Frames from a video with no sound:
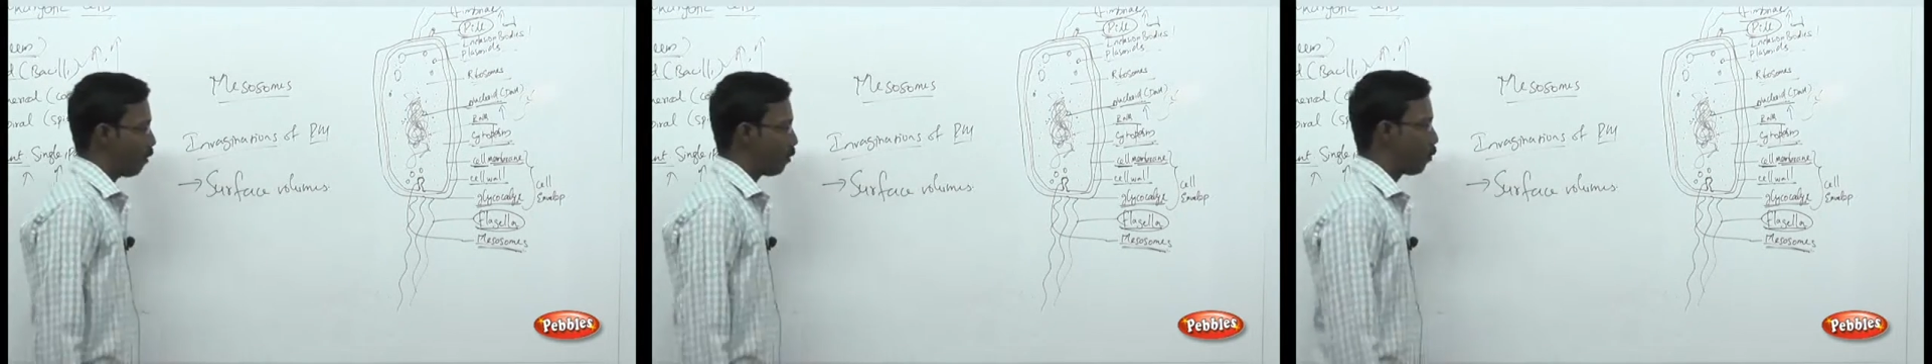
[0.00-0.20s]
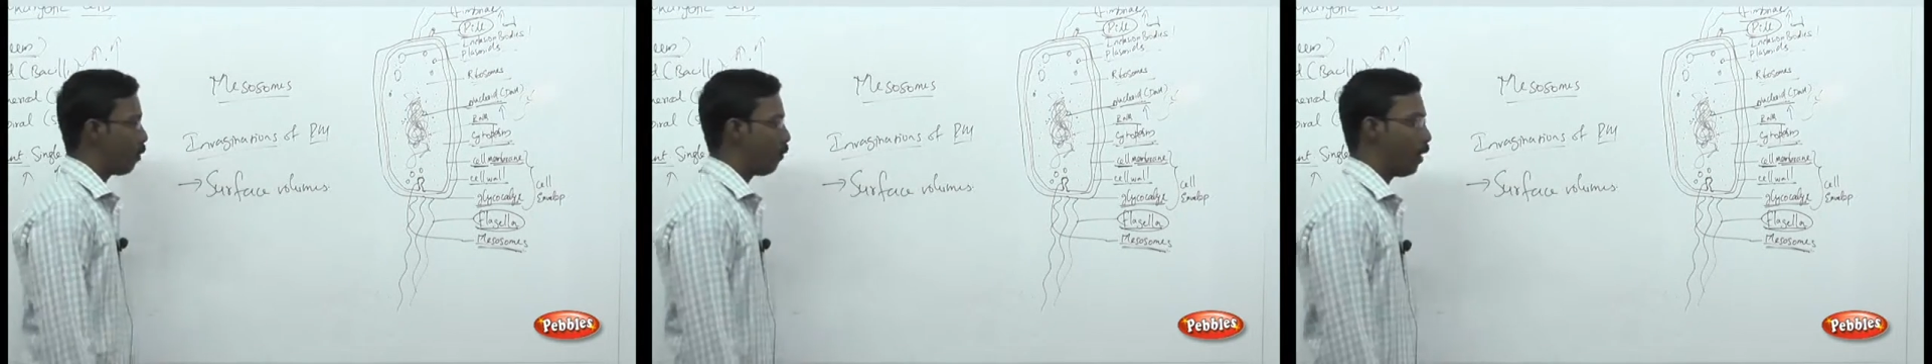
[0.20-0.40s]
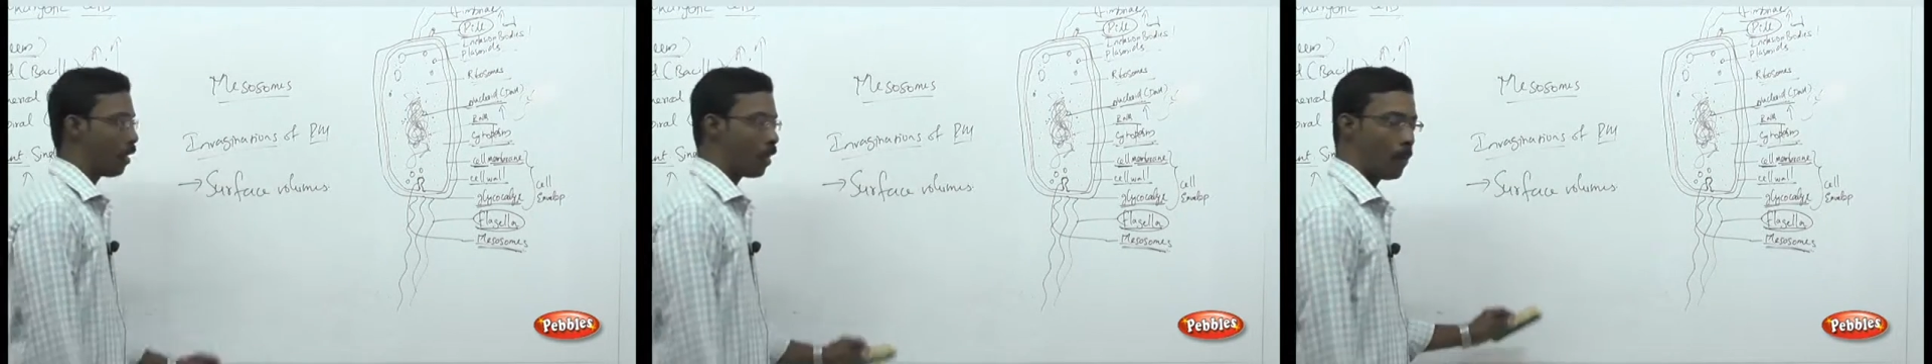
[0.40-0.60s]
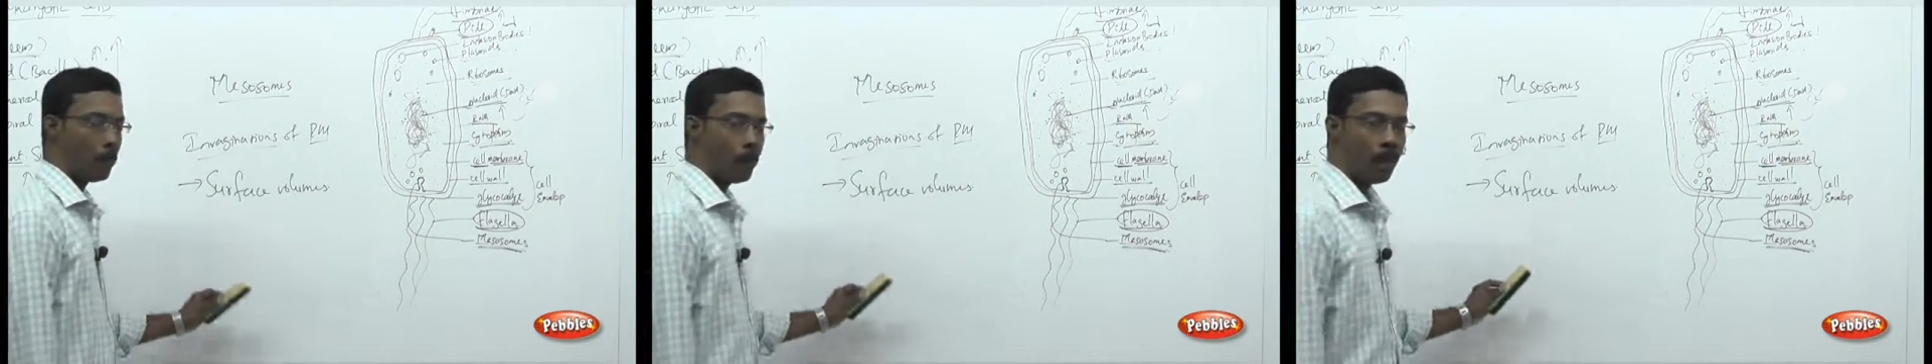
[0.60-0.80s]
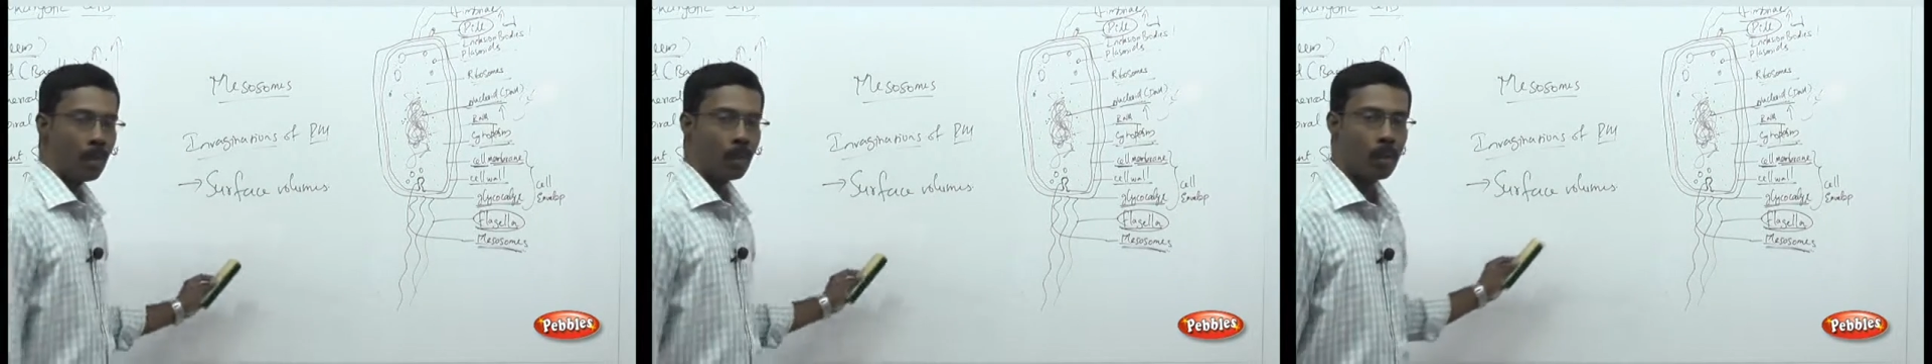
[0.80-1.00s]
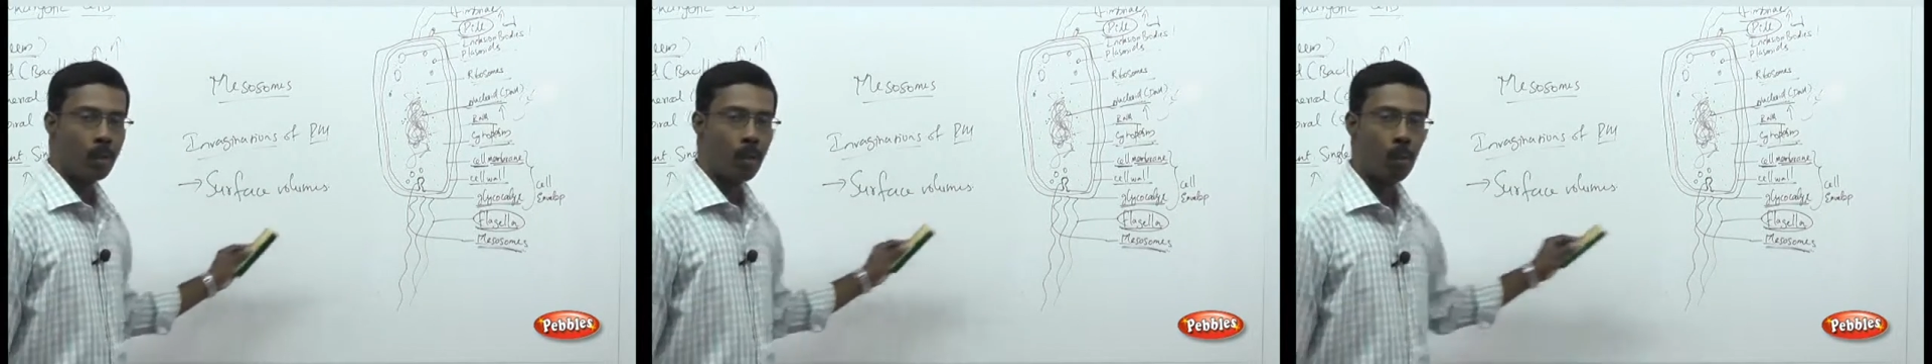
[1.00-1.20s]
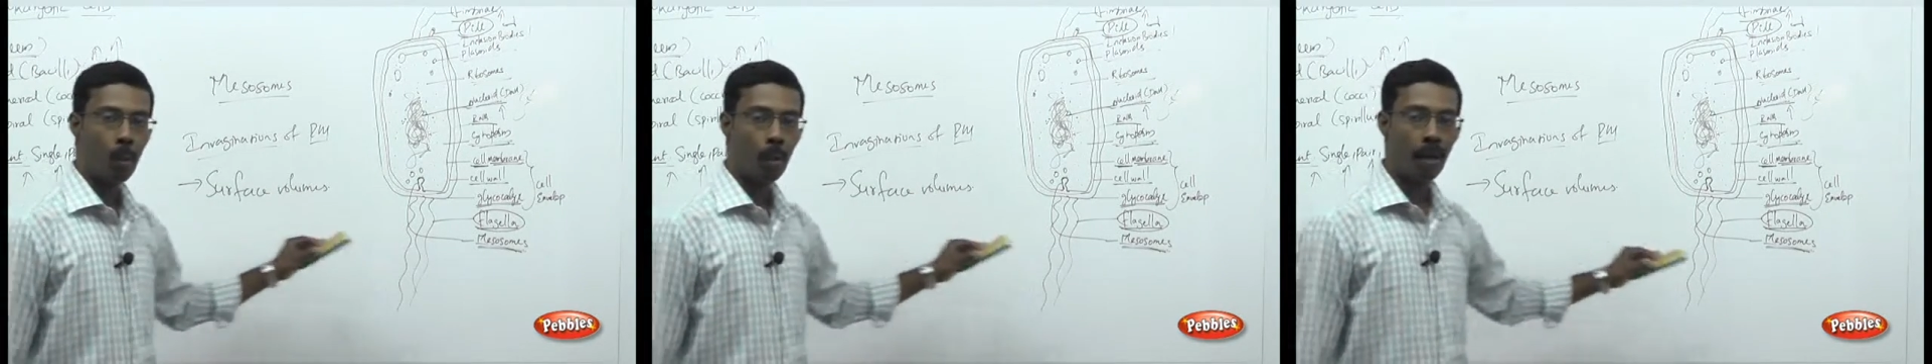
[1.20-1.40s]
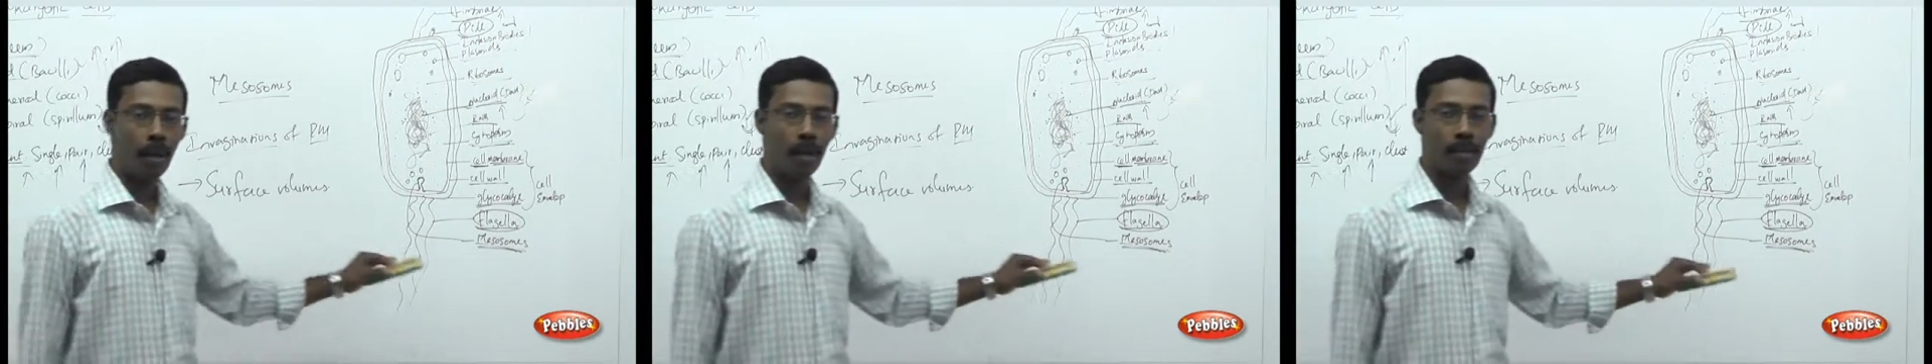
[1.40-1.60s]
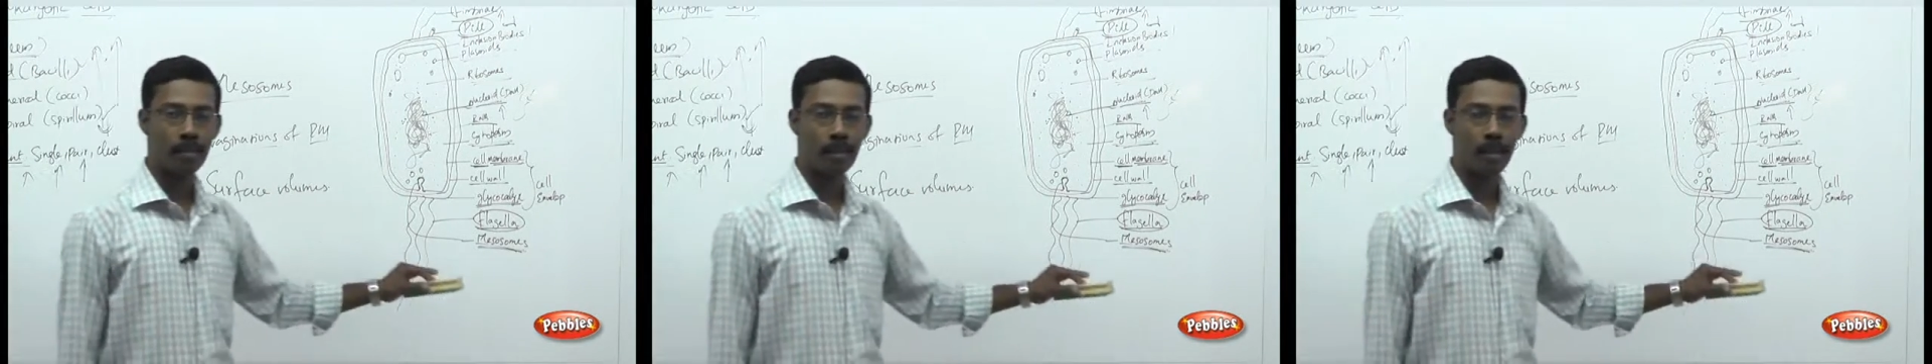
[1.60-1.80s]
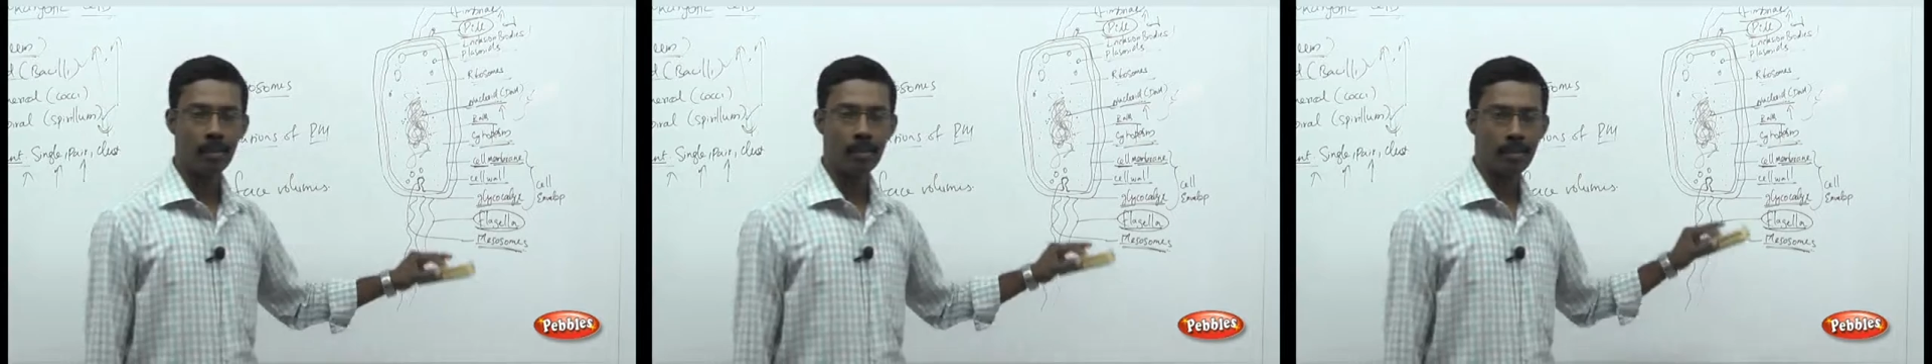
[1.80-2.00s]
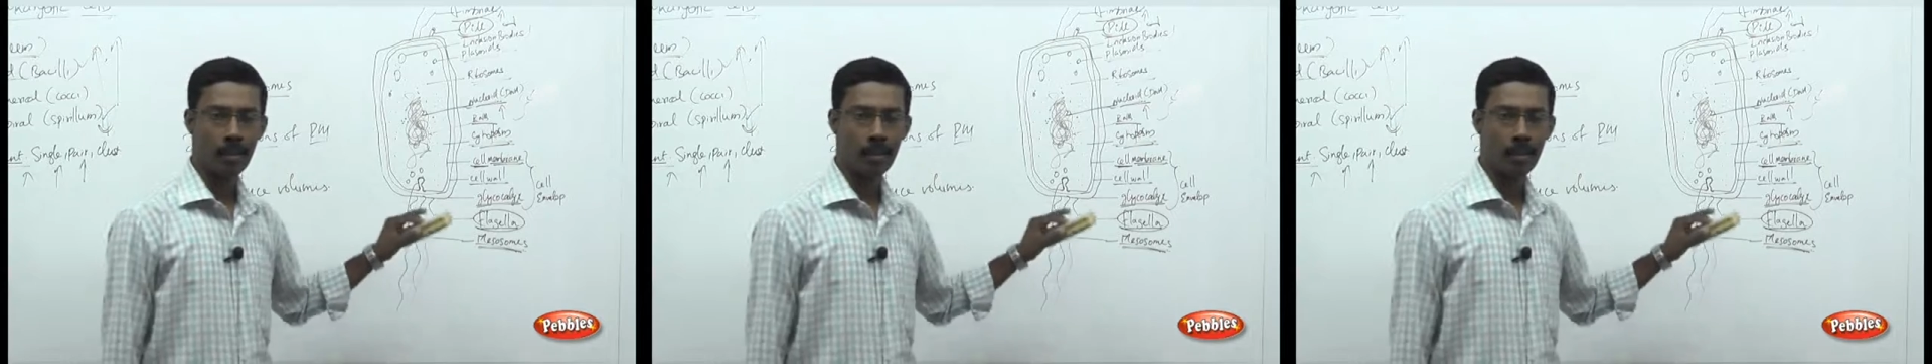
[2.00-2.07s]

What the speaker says: So when compared to the eukaryotic cells,